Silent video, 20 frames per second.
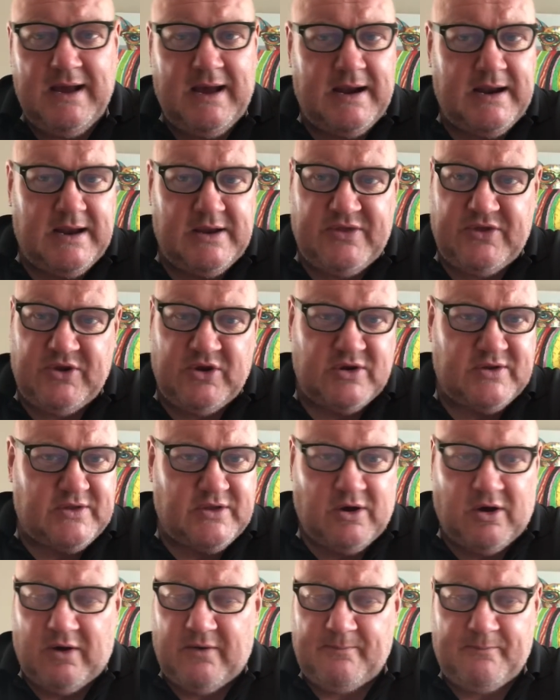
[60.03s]
and I just
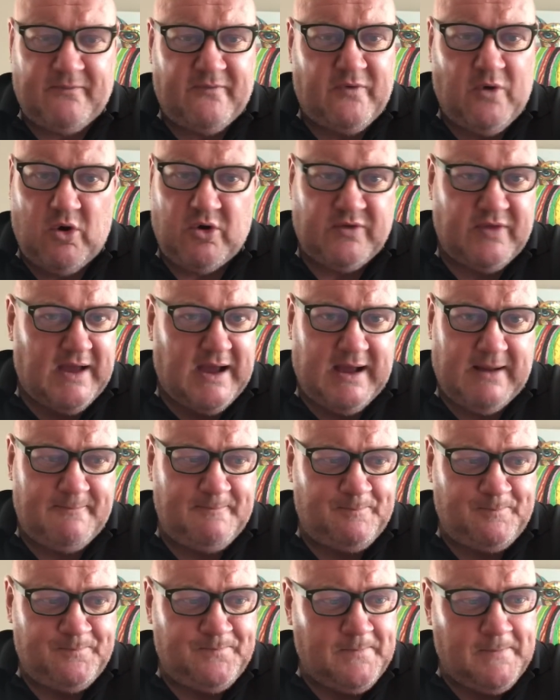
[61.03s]
thought, fuck that.
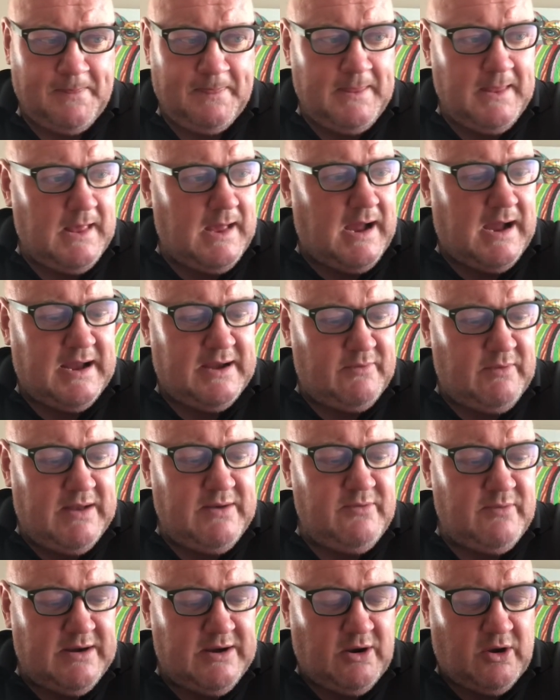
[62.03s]
I
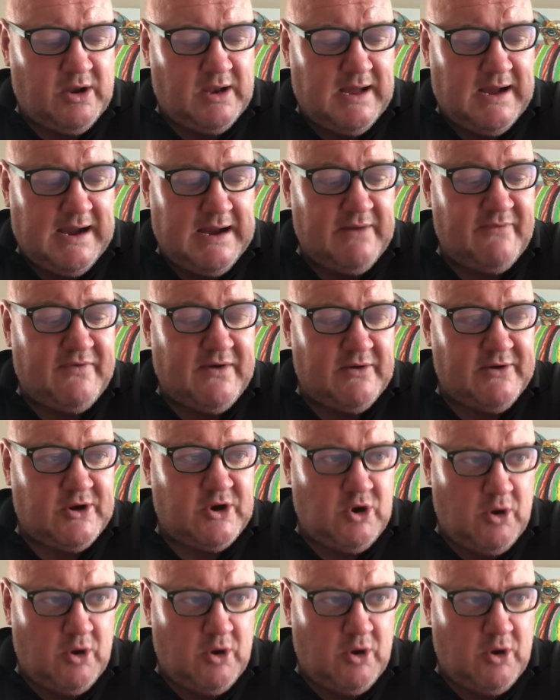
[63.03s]
went online and found a